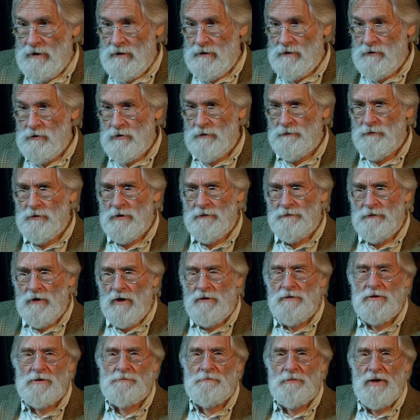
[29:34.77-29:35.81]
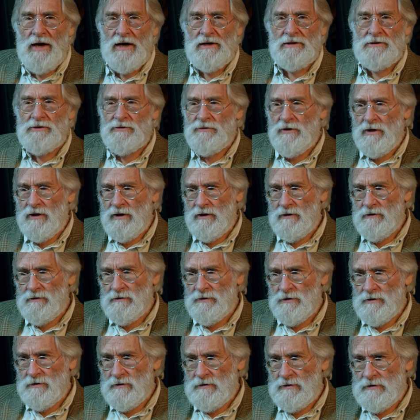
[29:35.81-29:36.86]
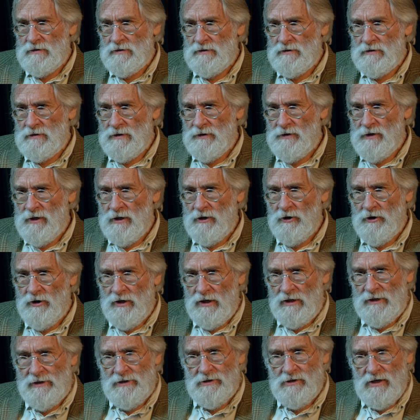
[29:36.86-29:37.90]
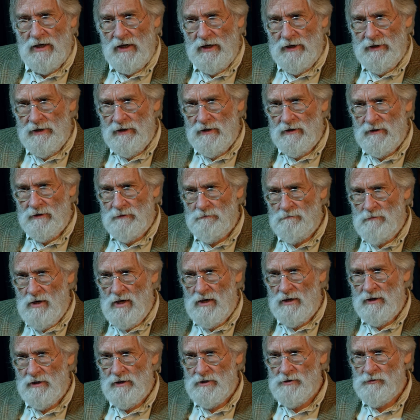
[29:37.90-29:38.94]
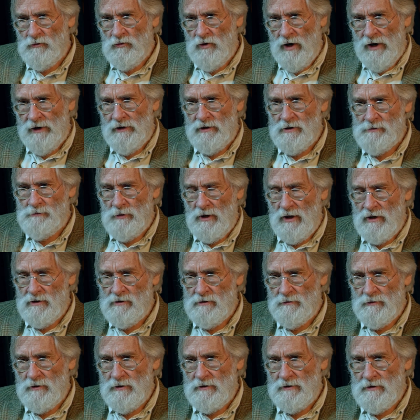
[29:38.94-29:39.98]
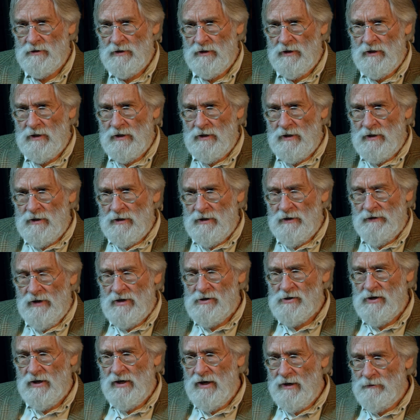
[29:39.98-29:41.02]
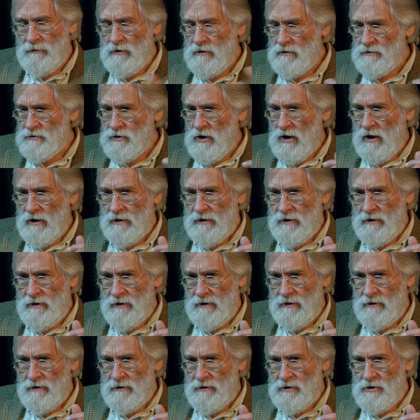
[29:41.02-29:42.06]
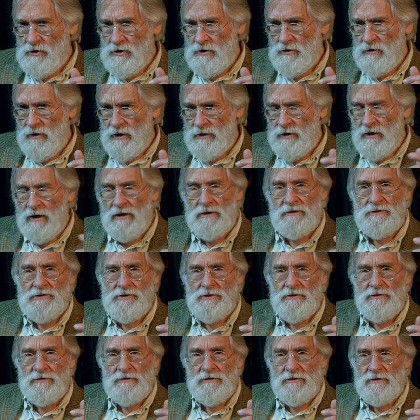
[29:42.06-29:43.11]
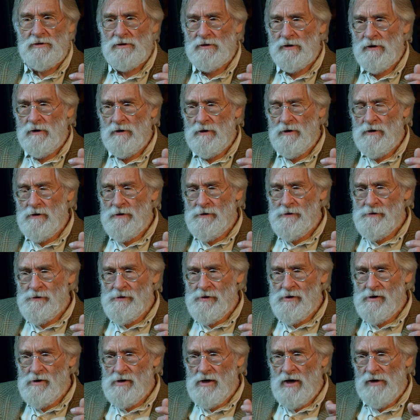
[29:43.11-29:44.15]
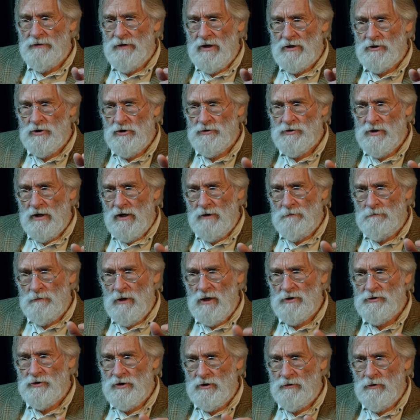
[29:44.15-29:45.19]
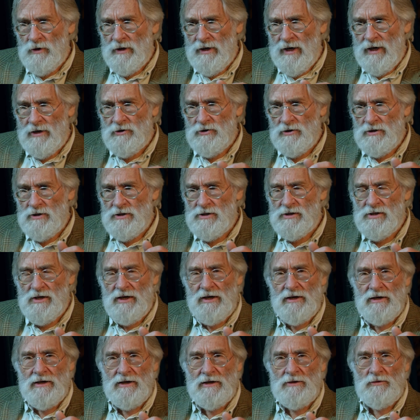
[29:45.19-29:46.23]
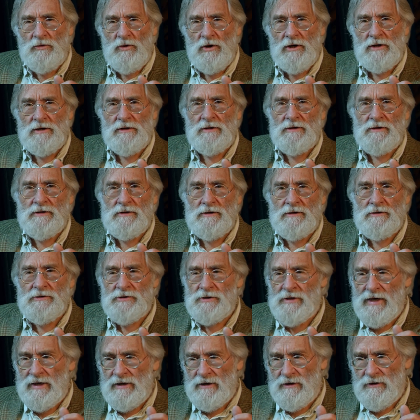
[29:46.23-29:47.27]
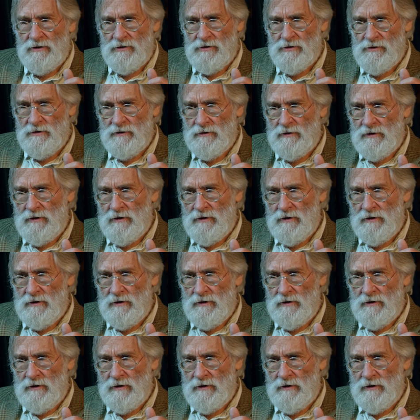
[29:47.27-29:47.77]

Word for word: Look for the farthest back stragglers, the area least like. Make it as right as possible. Now that's Gammell talking to a young student, and that shows you how much he would actually say in one sentence.